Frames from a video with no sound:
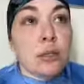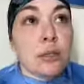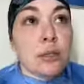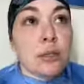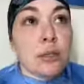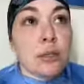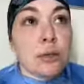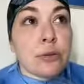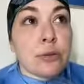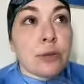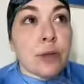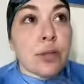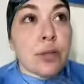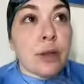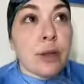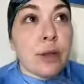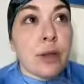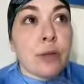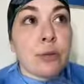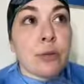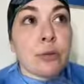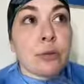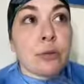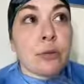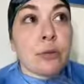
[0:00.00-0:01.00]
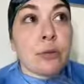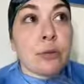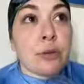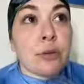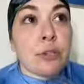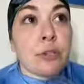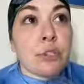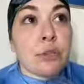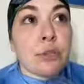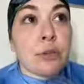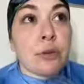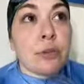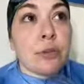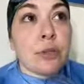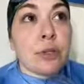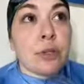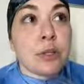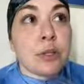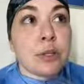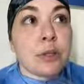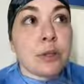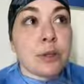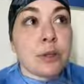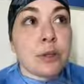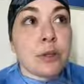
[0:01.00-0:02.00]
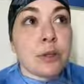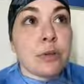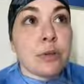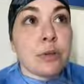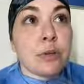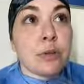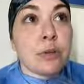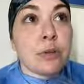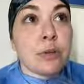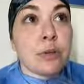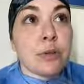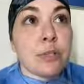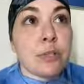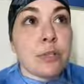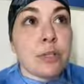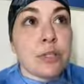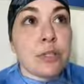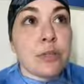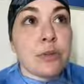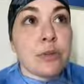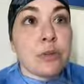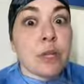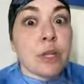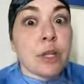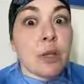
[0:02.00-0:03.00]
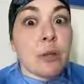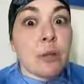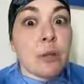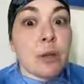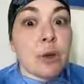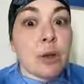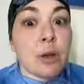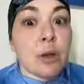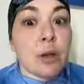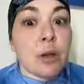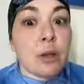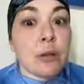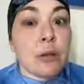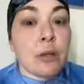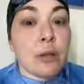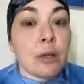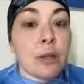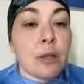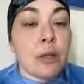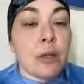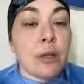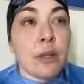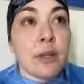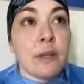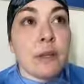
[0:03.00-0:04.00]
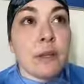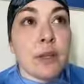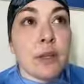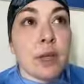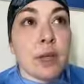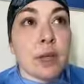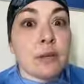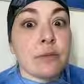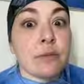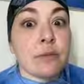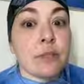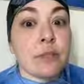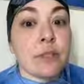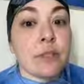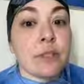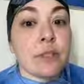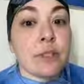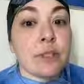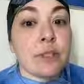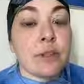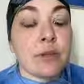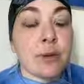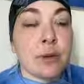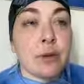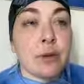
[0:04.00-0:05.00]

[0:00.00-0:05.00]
so like I legitimately don't even know what to do anymore. Like even the advocacy